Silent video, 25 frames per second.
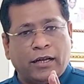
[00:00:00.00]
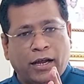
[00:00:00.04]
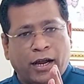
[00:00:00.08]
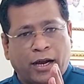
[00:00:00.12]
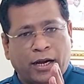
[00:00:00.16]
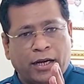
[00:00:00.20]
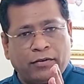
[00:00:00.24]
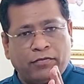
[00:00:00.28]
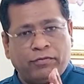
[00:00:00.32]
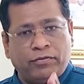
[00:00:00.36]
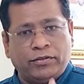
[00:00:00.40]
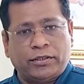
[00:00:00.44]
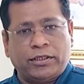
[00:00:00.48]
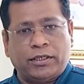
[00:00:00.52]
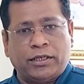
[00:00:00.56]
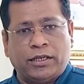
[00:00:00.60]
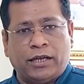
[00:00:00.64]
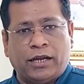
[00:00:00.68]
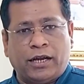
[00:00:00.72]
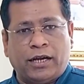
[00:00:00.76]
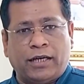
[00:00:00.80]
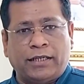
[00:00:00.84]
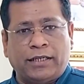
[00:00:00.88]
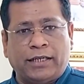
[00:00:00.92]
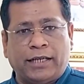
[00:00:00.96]
artificial
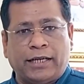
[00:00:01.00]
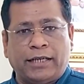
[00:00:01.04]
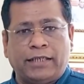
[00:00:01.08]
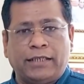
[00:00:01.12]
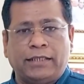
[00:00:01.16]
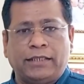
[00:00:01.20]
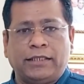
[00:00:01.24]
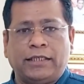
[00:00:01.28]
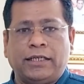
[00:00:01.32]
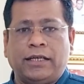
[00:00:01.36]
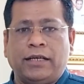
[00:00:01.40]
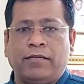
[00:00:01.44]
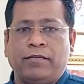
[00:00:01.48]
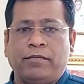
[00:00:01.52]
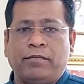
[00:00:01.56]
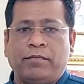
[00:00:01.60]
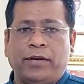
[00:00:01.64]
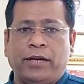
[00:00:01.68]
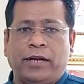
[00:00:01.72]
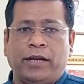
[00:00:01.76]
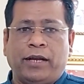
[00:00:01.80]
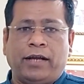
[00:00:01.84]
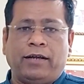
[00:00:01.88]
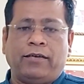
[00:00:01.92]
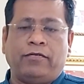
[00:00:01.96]
heart, that is the
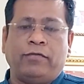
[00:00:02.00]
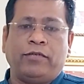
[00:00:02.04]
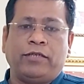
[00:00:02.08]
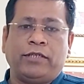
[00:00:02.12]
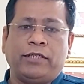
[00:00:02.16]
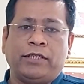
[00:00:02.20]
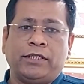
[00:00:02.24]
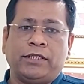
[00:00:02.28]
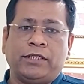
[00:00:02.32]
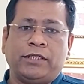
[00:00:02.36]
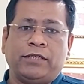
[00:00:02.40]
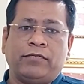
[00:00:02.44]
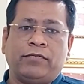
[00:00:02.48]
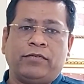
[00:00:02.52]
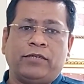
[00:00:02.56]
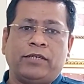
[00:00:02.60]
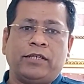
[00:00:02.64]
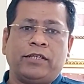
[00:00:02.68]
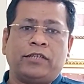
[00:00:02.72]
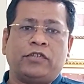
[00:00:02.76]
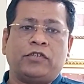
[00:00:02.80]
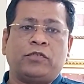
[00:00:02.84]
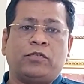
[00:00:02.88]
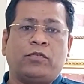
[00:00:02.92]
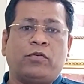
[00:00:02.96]
Impella, which is the
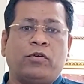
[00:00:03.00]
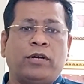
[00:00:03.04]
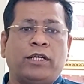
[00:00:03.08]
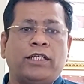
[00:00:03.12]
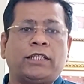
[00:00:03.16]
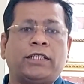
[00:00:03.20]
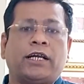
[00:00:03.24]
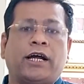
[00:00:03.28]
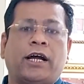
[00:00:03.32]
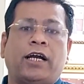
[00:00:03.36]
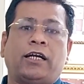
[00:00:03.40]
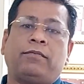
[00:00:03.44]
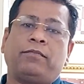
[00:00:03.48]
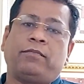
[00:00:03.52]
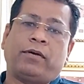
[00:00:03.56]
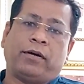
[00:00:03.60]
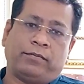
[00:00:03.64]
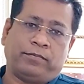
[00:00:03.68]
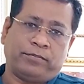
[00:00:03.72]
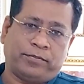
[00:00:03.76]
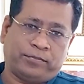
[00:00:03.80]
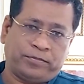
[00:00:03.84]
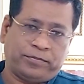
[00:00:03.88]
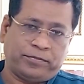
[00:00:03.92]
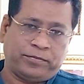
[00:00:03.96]
world's smallest heart
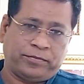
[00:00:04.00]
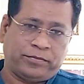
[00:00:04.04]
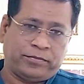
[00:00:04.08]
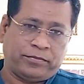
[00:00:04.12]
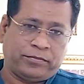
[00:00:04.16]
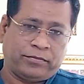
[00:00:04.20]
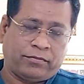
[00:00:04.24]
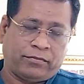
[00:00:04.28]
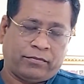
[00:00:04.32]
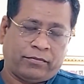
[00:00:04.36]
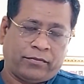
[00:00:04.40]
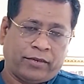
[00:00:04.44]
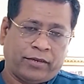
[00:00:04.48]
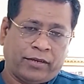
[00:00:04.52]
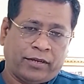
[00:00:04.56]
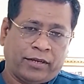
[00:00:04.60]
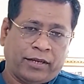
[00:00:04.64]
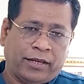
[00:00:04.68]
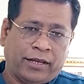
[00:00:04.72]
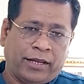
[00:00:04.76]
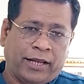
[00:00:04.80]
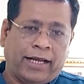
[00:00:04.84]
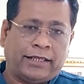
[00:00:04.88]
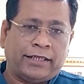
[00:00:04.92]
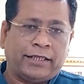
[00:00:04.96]
pump.
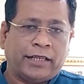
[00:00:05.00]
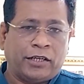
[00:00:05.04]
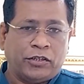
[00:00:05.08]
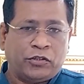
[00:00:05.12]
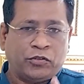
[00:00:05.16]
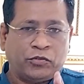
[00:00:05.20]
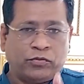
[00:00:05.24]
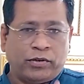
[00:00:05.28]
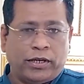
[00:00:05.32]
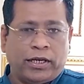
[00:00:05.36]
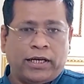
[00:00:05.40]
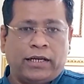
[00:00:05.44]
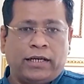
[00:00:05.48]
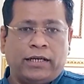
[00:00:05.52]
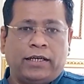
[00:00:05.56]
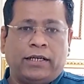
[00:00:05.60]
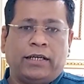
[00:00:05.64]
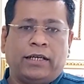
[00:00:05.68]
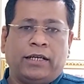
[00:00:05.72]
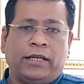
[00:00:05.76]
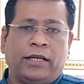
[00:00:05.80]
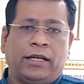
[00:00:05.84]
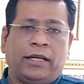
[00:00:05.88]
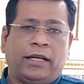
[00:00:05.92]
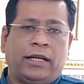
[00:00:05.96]
And that is where
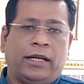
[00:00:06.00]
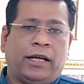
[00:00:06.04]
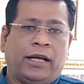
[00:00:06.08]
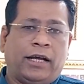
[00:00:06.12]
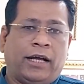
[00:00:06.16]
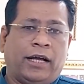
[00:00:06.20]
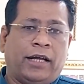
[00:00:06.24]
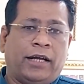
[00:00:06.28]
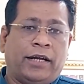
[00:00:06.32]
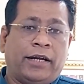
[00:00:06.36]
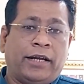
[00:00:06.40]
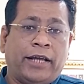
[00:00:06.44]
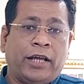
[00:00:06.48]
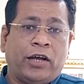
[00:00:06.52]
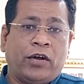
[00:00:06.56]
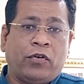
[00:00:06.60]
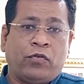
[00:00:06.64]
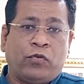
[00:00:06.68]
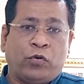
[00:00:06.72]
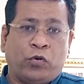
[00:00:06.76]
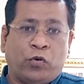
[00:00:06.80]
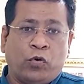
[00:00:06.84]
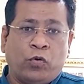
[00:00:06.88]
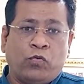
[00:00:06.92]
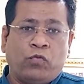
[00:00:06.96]
a ray of
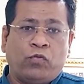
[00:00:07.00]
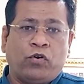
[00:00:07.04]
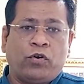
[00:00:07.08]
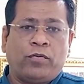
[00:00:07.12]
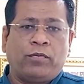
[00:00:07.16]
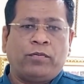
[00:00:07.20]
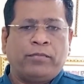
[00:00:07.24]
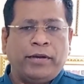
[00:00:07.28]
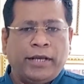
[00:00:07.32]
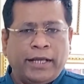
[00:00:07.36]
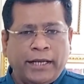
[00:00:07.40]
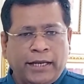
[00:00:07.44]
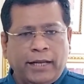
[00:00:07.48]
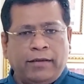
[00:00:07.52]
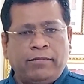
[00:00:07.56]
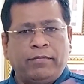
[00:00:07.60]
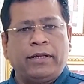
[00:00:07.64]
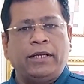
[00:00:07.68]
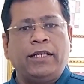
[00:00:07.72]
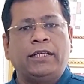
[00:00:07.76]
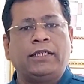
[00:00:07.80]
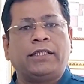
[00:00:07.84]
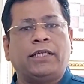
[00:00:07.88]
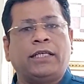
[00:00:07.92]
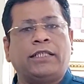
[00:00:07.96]
hope for many,
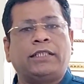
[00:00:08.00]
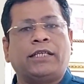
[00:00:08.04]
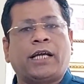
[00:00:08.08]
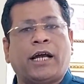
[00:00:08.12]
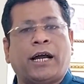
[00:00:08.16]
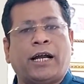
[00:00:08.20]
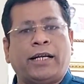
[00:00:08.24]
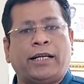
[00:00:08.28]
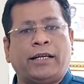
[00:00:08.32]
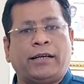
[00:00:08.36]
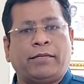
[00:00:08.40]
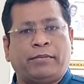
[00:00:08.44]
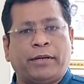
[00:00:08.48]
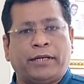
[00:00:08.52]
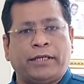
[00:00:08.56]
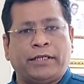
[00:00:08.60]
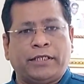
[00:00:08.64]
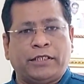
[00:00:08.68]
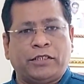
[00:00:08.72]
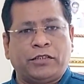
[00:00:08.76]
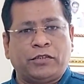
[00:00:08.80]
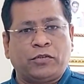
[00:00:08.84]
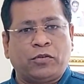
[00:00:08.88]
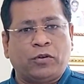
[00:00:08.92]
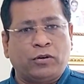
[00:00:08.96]
many such cardiac
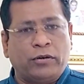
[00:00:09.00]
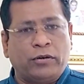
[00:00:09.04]
patients,